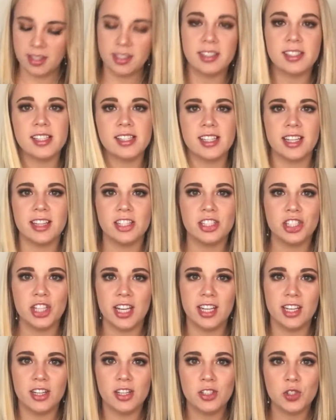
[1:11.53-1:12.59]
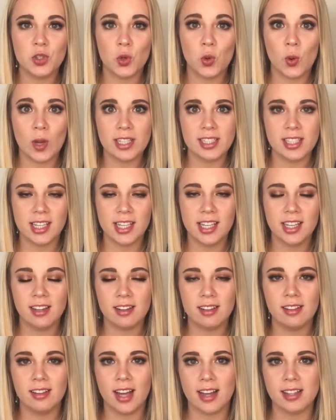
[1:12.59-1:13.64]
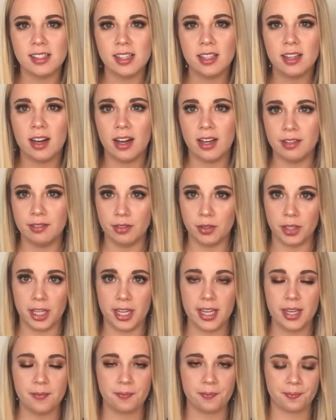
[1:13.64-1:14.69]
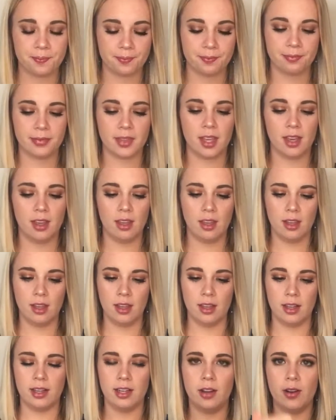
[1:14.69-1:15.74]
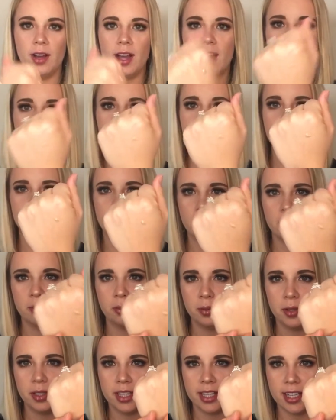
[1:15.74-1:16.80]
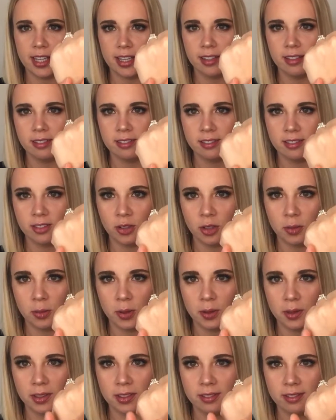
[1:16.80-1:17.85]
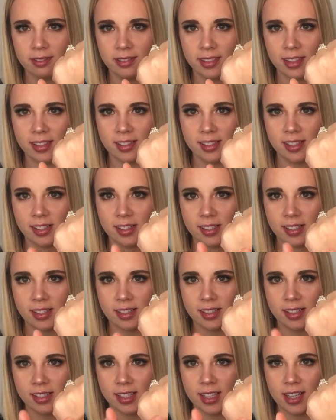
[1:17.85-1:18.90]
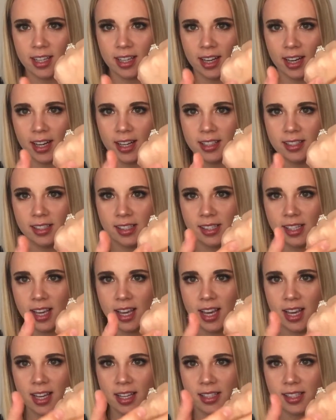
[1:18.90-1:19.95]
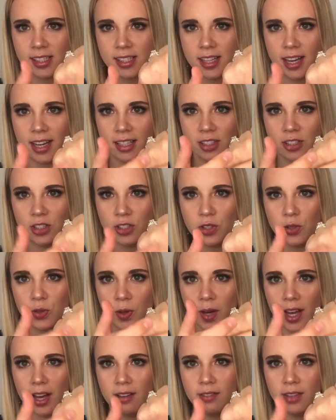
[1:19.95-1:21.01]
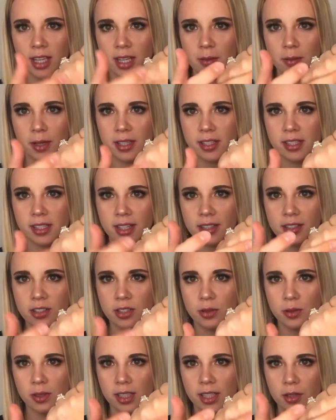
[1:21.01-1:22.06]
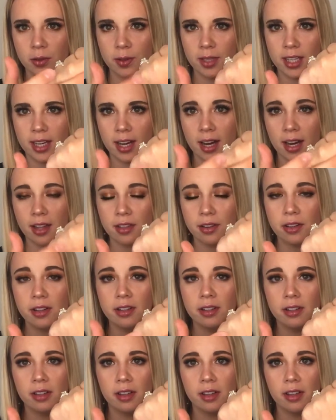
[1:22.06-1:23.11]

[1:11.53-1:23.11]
This is in the shade 20, Classic Ivory. Now it has like a pretty normal consistency. I'd say it's not too heavy, but it's not too liquidy either.